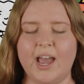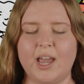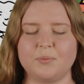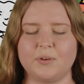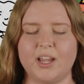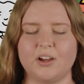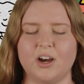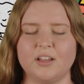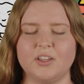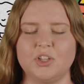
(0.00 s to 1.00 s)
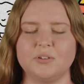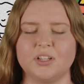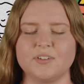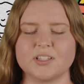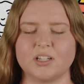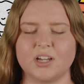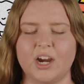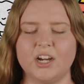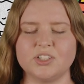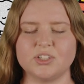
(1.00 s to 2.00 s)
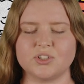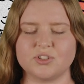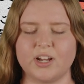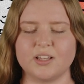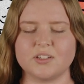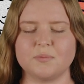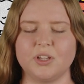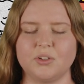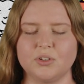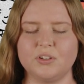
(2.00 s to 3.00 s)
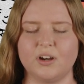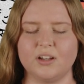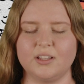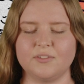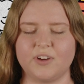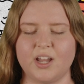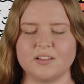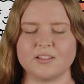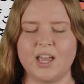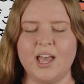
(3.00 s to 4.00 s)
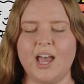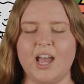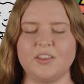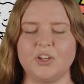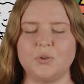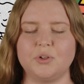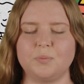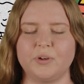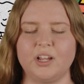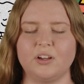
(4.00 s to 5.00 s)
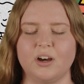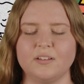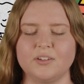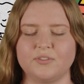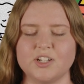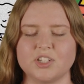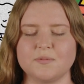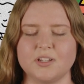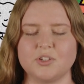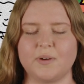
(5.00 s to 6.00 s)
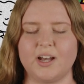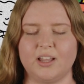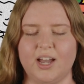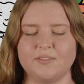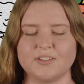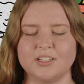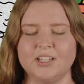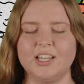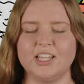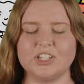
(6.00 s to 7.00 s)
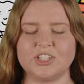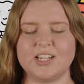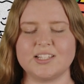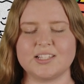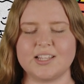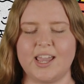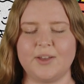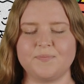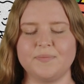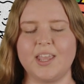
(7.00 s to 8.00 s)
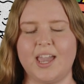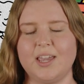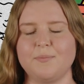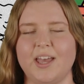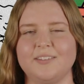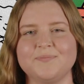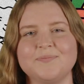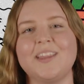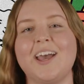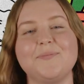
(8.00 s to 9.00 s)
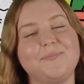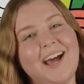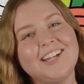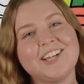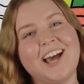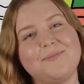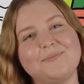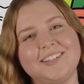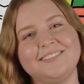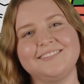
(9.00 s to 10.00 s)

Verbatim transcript: I pray, God, that you would give us the courage and strength to be good, godly friends and that you would bring godly friendships into our lives. In Jesus' name, amen. Bye, Jump.